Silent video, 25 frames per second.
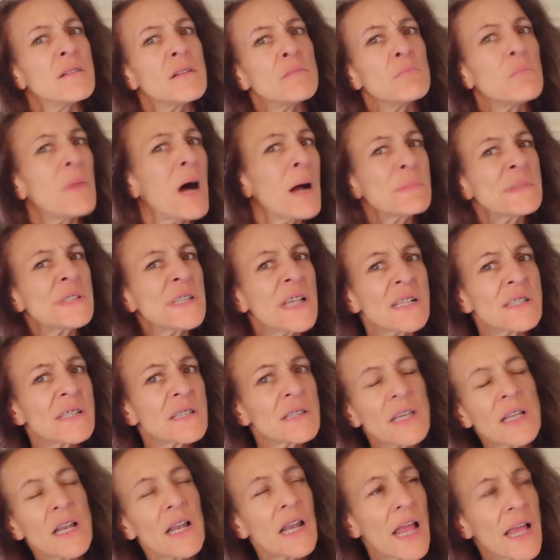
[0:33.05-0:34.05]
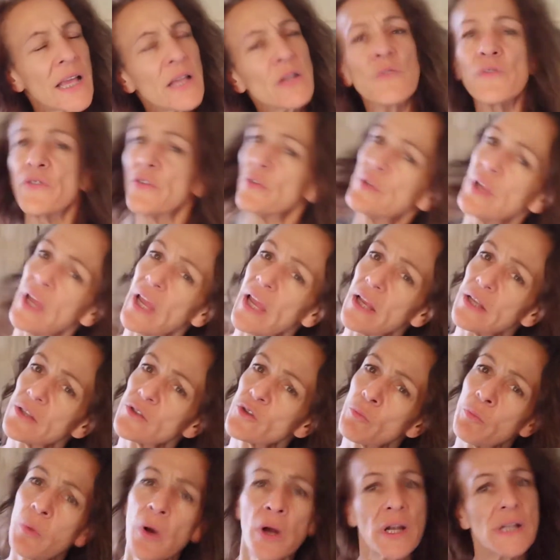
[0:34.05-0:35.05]
Moxie hasn't laid an egg in a few days,
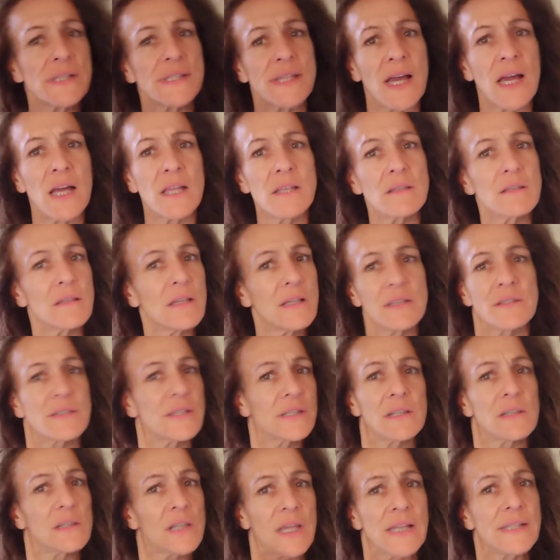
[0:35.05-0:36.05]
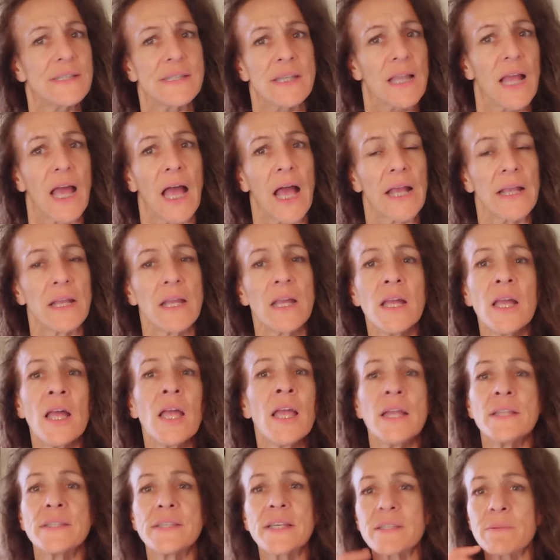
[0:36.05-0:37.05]
or Barnadette didn't lay today.
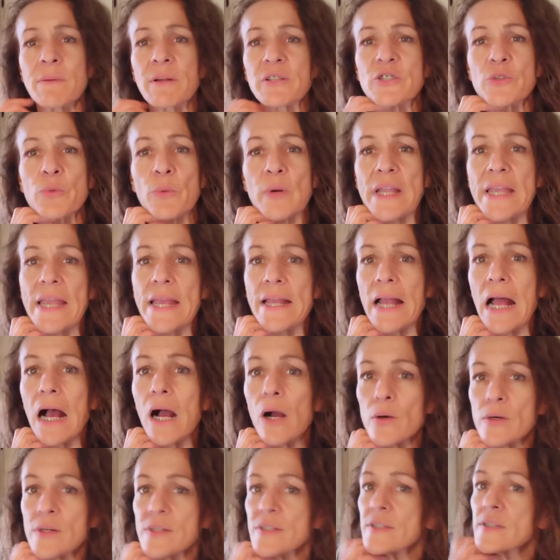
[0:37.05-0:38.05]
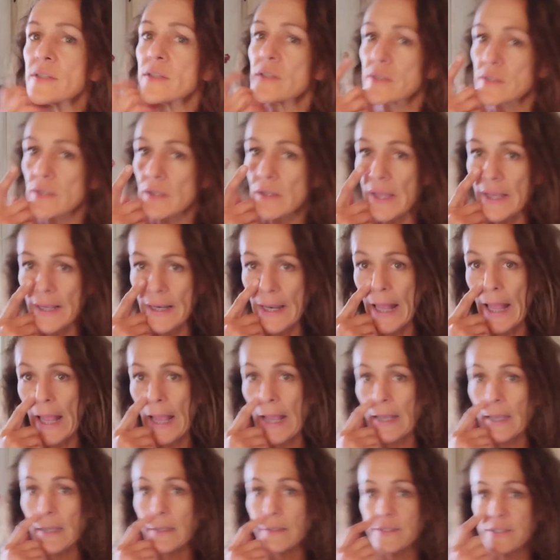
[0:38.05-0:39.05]
It takes about 28 hours to lay an
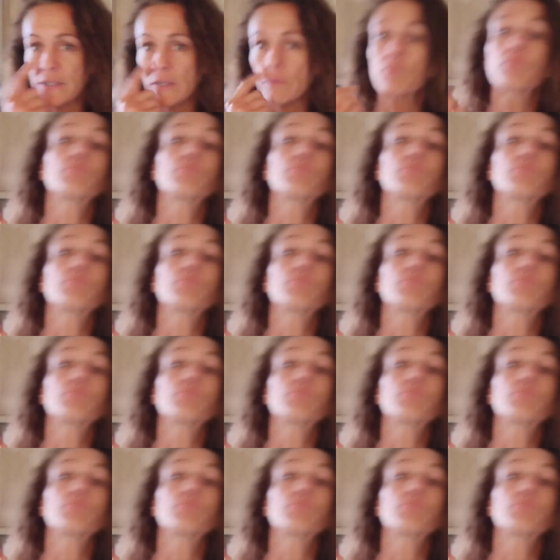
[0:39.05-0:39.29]
egg, to